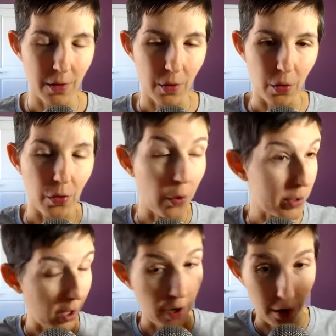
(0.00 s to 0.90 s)
those
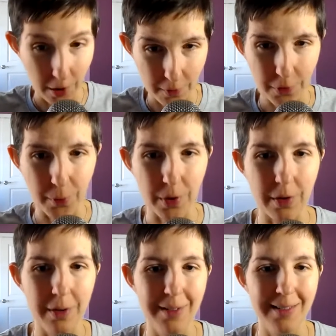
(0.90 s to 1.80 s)

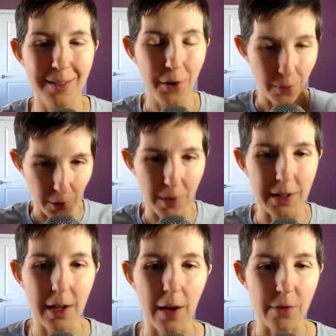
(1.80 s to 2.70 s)
uncomfortable career
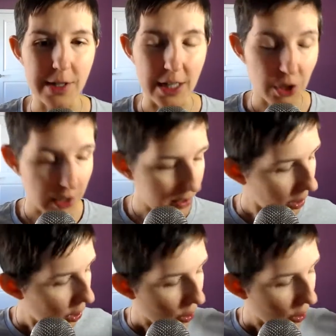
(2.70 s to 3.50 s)
building conversations,